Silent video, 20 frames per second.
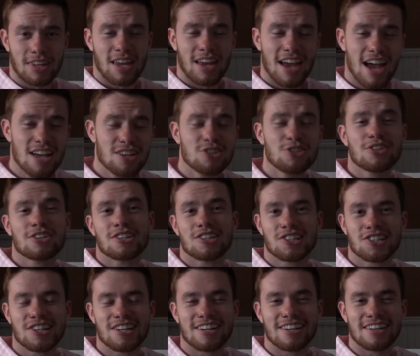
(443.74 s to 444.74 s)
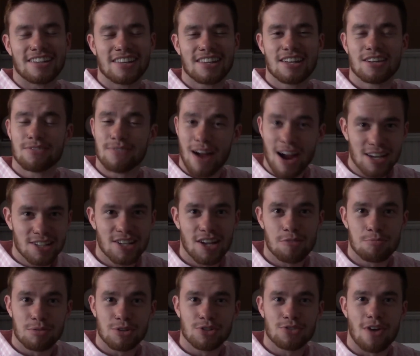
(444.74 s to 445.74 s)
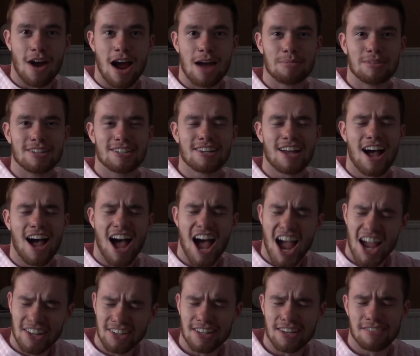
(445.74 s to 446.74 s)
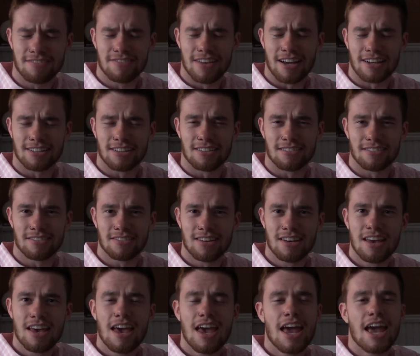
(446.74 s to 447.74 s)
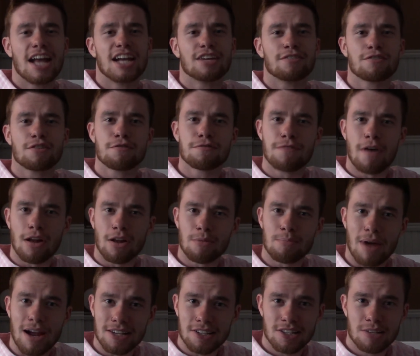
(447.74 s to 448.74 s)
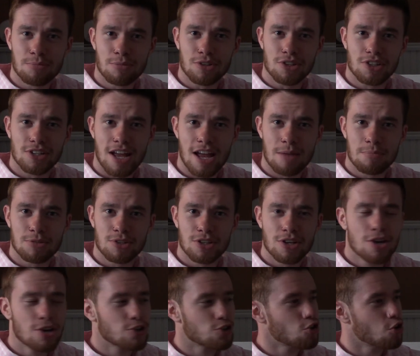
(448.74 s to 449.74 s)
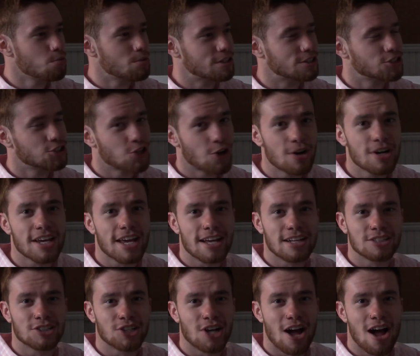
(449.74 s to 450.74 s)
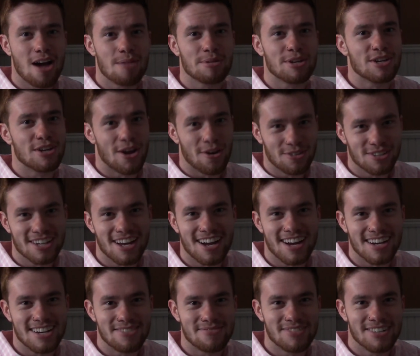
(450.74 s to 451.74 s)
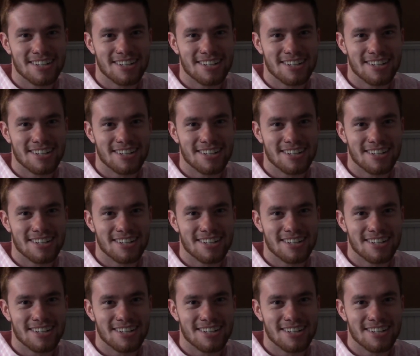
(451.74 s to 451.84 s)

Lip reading: As you can see, the advice I've prescribed is highly effective. And if you follow my simple steps, you'll be sure to get a job in no time.